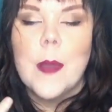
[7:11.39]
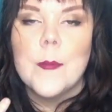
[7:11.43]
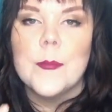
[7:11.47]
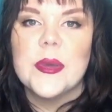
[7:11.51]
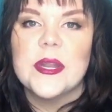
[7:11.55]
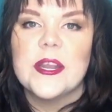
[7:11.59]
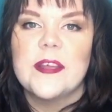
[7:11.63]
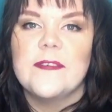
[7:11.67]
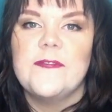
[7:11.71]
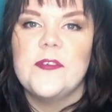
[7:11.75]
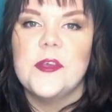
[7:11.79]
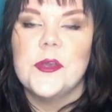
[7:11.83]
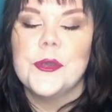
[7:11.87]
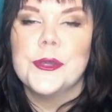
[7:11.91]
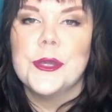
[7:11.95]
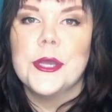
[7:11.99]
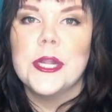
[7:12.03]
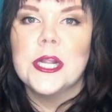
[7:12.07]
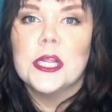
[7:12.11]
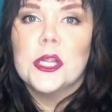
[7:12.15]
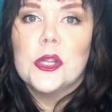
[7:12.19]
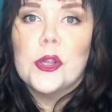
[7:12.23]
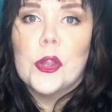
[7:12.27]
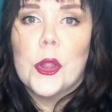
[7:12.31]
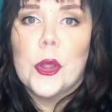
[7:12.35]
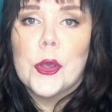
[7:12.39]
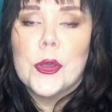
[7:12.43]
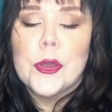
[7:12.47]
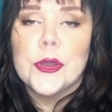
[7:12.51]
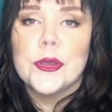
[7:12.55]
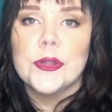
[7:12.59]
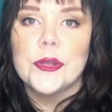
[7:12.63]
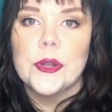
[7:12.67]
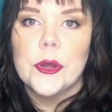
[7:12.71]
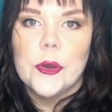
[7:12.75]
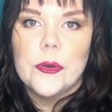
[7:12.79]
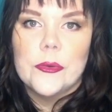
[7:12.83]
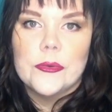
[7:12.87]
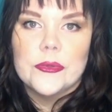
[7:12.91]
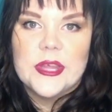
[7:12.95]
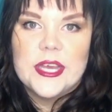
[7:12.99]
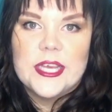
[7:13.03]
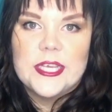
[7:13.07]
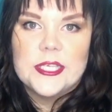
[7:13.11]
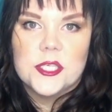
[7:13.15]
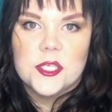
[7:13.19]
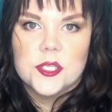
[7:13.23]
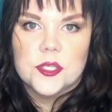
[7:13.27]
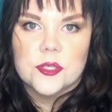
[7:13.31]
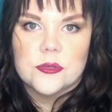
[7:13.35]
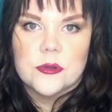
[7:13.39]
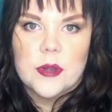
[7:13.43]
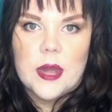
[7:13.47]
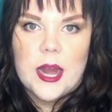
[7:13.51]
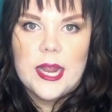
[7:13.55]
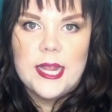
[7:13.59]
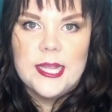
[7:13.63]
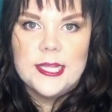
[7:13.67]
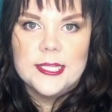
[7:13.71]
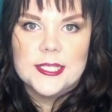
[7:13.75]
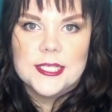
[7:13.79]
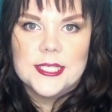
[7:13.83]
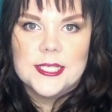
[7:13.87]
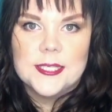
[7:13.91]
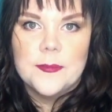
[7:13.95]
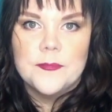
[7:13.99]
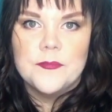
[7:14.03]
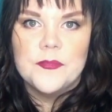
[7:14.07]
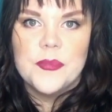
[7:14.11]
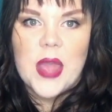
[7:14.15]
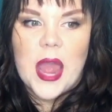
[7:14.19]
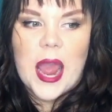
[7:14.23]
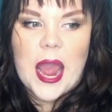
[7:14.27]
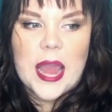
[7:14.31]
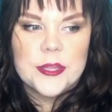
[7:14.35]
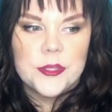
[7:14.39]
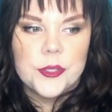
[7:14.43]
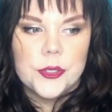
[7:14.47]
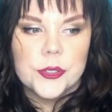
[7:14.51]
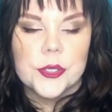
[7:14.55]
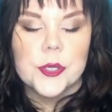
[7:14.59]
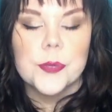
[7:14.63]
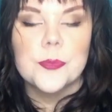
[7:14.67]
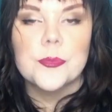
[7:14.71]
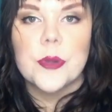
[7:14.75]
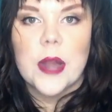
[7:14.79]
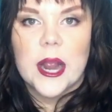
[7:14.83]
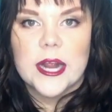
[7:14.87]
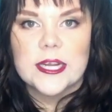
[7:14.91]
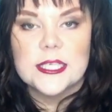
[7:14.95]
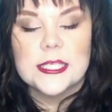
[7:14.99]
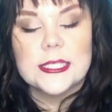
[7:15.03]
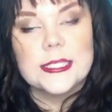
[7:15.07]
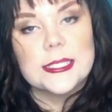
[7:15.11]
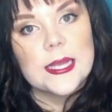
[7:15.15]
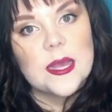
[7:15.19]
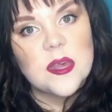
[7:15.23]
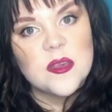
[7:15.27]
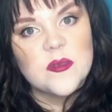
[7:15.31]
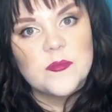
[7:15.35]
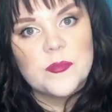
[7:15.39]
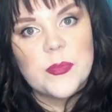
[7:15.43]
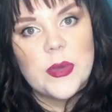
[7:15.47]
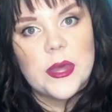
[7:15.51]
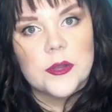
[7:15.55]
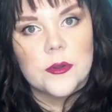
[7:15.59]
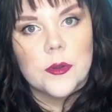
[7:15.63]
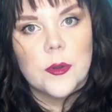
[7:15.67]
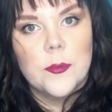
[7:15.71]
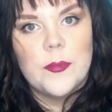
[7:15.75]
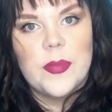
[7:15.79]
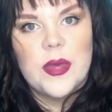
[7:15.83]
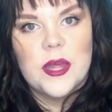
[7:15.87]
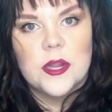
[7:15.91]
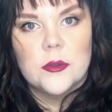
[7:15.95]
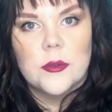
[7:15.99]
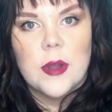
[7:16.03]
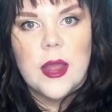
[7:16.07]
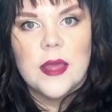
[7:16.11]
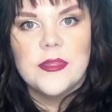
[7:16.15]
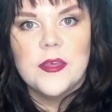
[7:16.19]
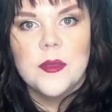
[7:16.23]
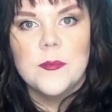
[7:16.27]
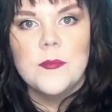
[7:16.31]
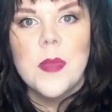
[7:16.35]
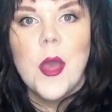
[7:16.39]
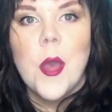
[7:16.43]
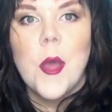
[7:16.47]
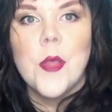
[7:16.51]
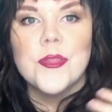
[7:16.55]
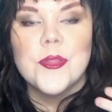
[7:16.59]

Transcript: but if you can learn all these traits and you can practice and get better and better at them,